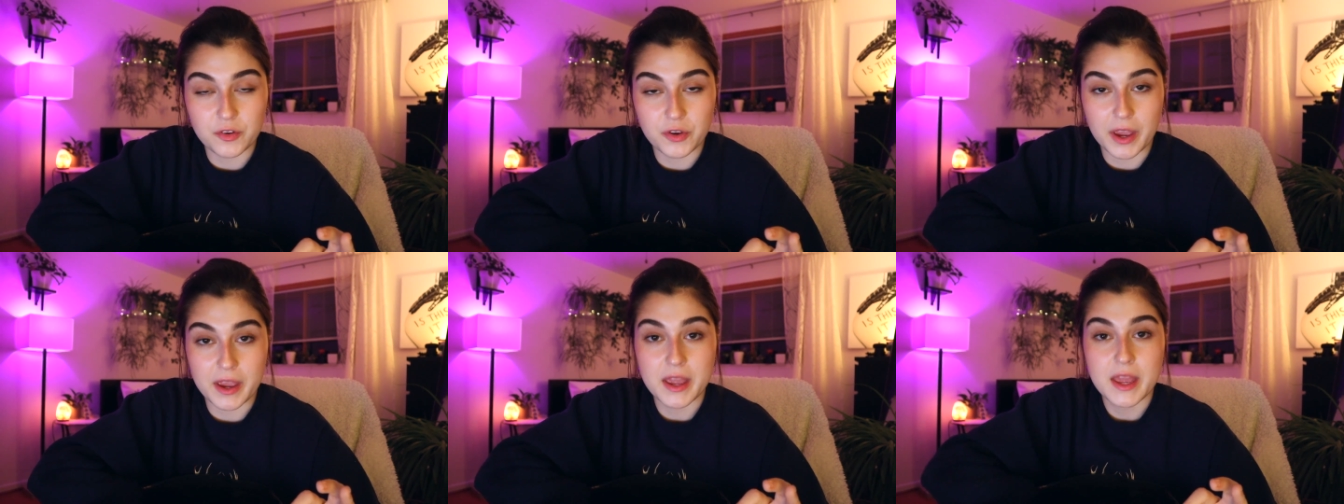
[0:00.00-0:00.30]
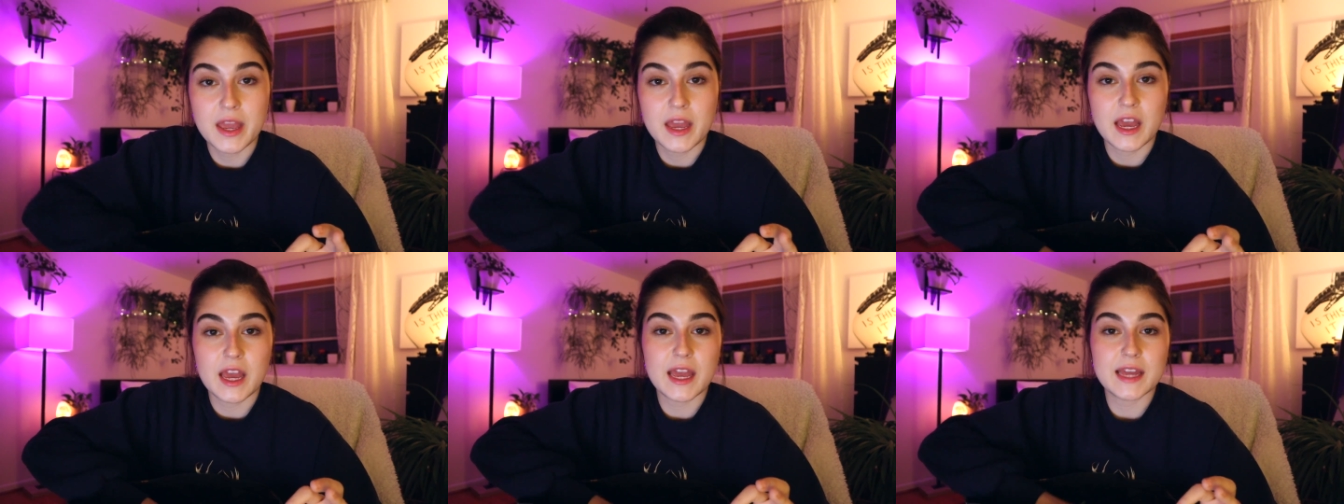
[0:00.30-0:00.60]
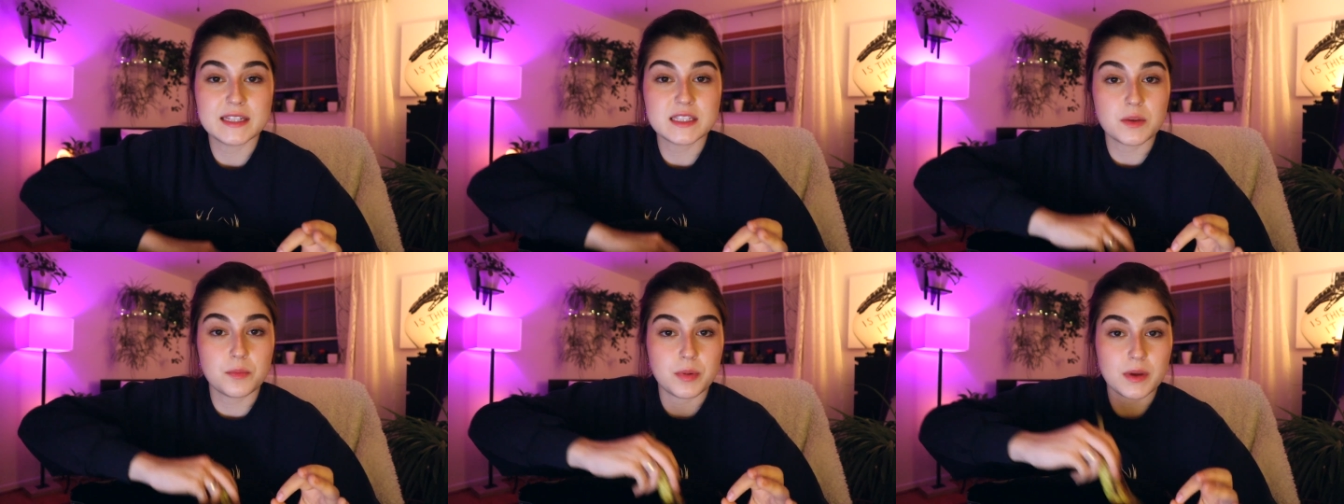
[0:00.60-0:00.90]
Okay,
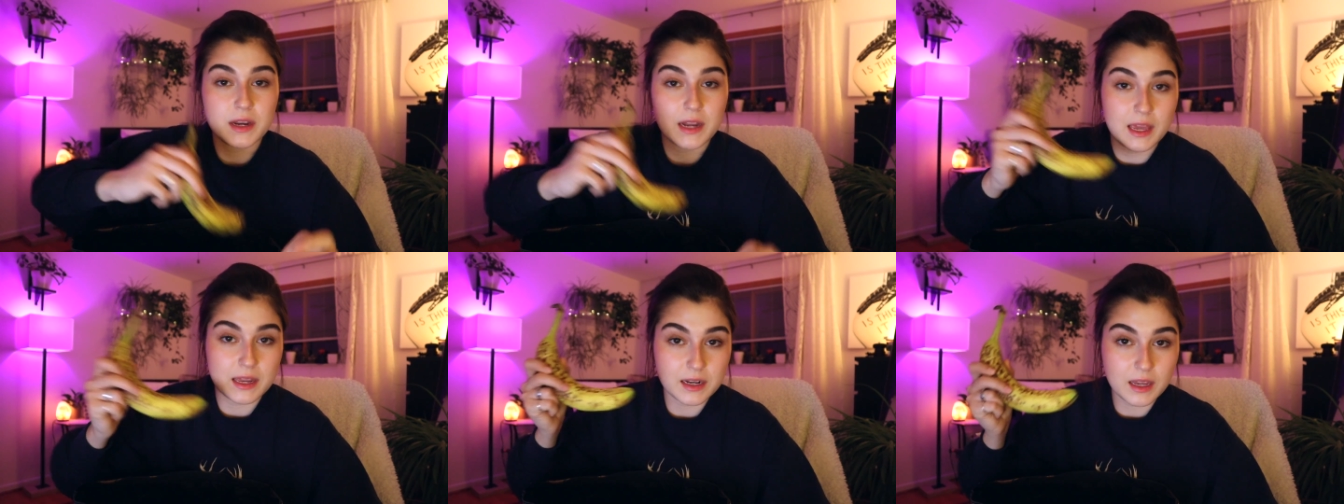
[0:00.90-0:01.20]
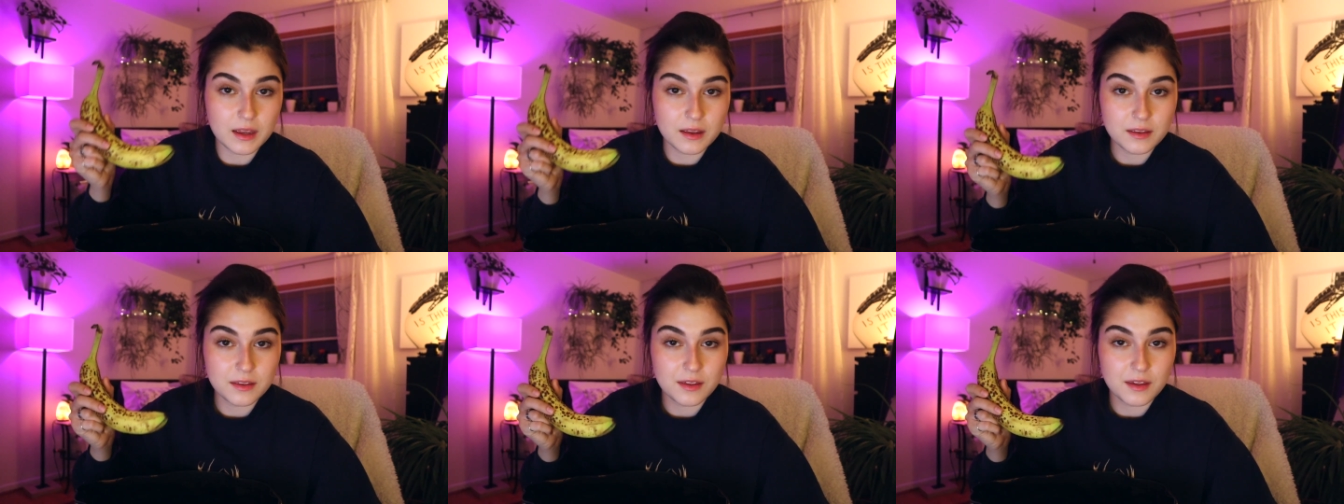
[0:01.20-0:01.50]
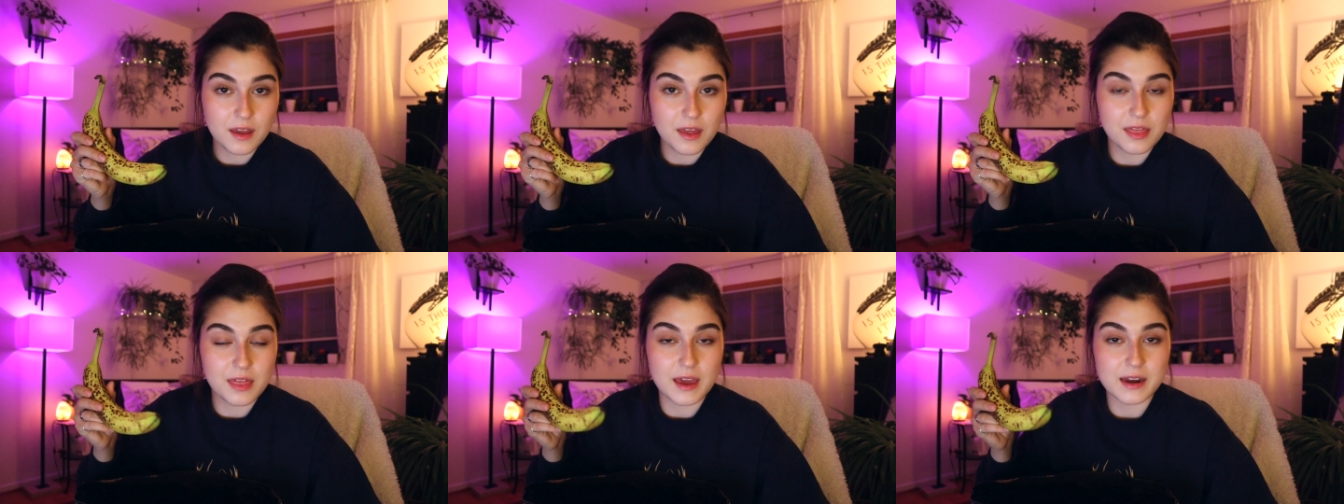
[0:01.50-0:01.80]
it's a banana
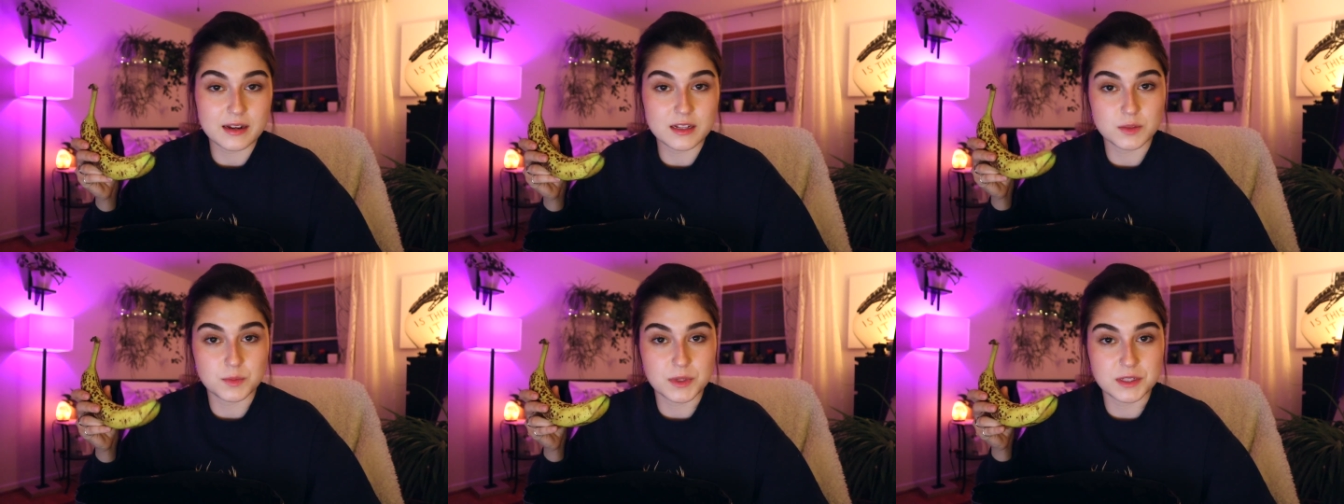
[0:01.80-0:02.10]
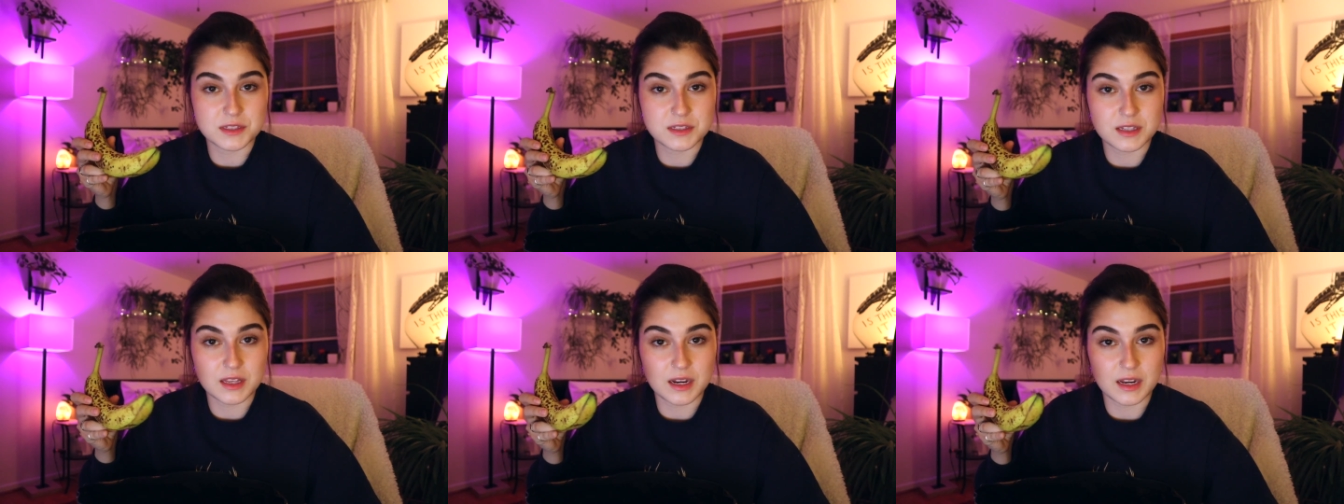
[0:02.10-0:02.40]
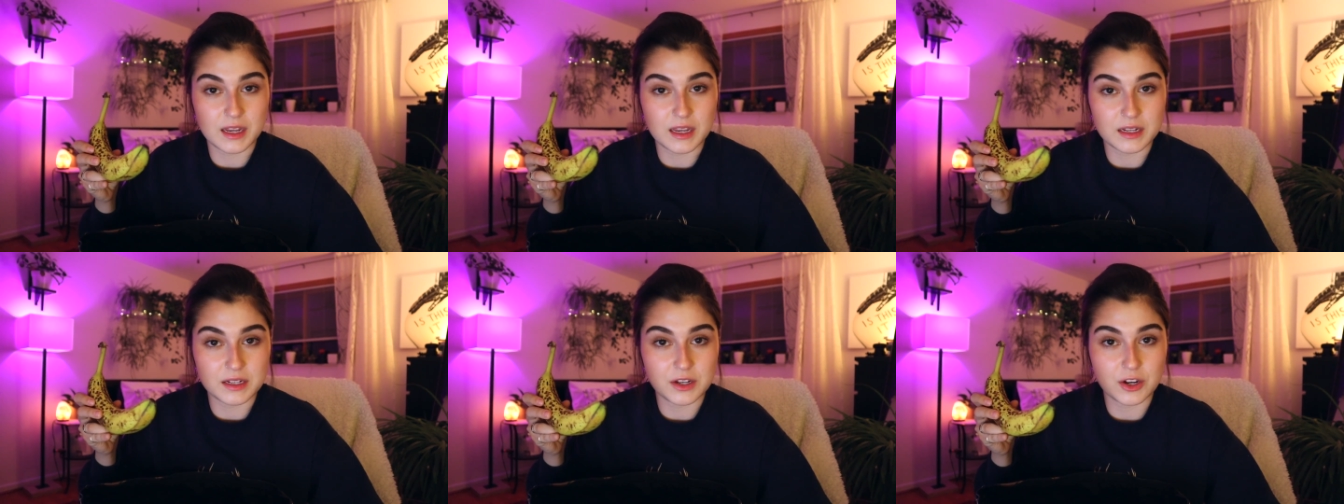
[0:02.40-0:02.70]
that has been
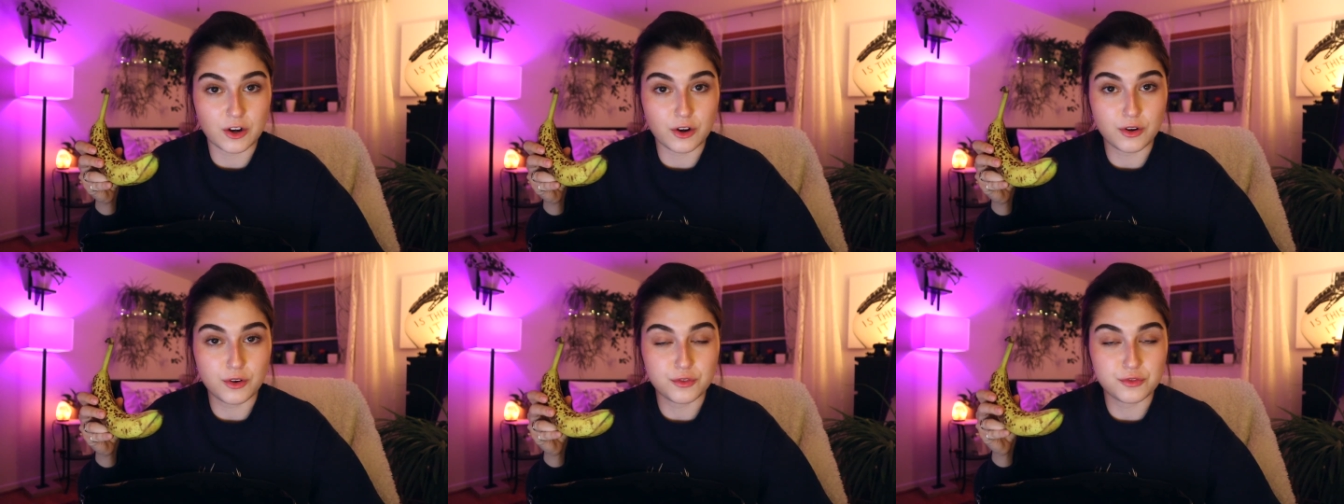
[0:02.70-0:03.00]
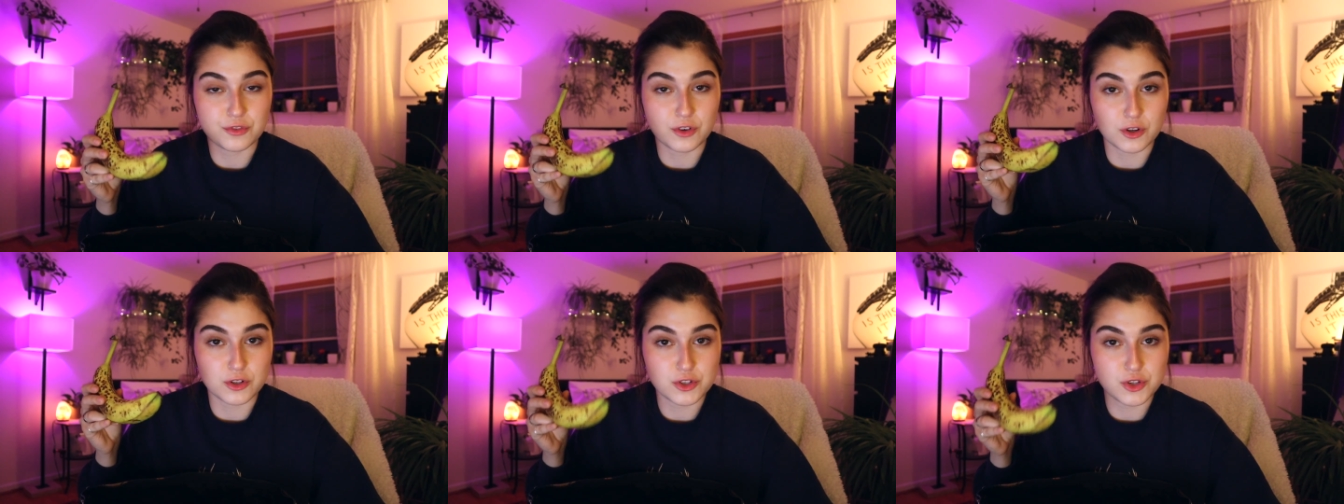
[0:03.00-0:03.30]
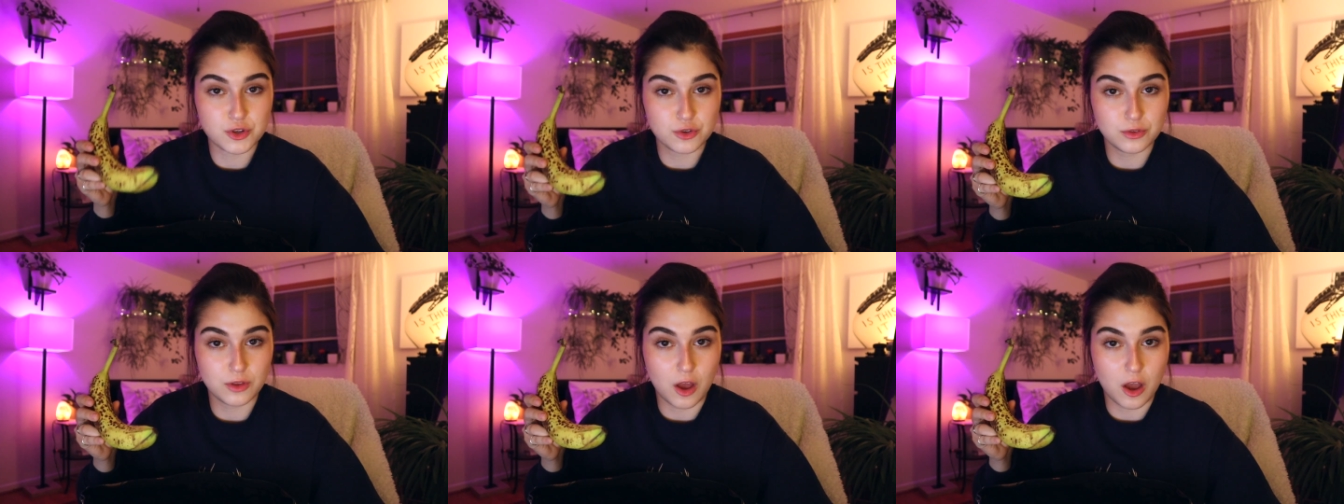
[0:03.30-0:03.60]
sitting in here for
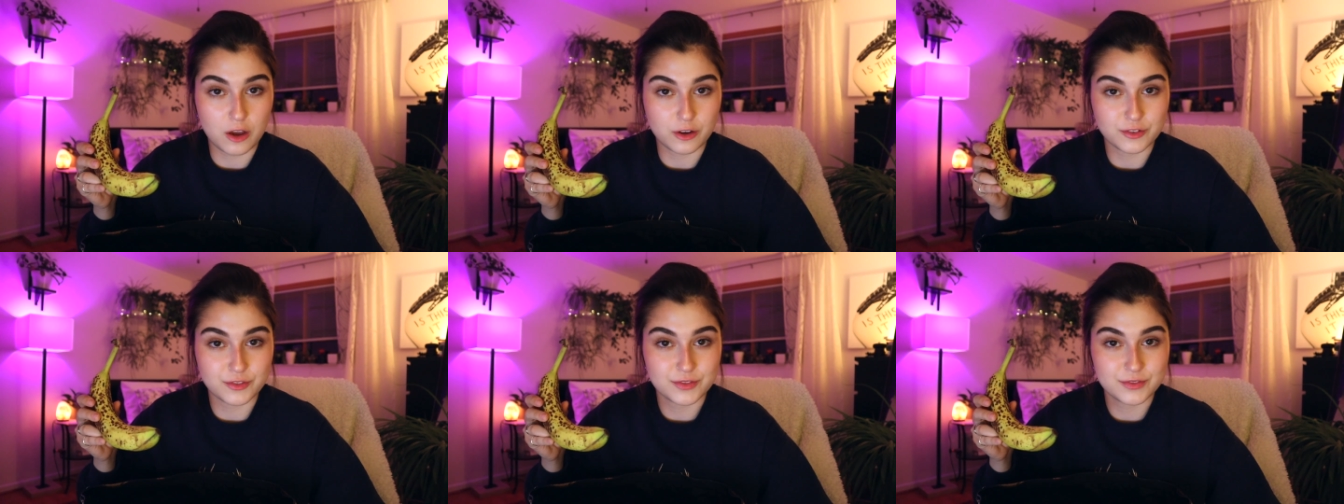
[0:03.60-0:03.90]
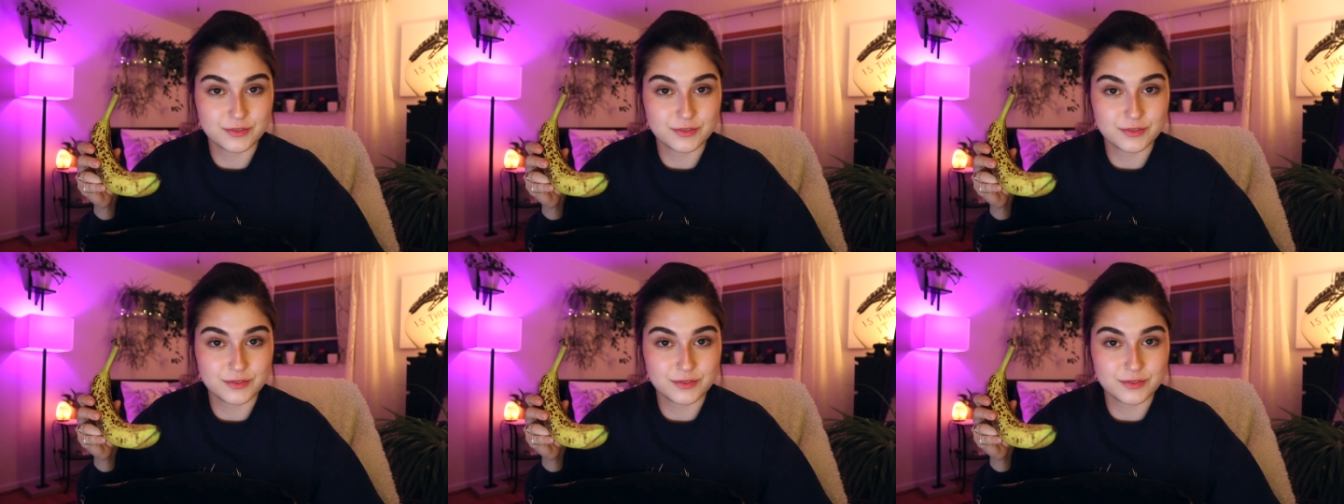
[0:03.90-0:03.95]
too long,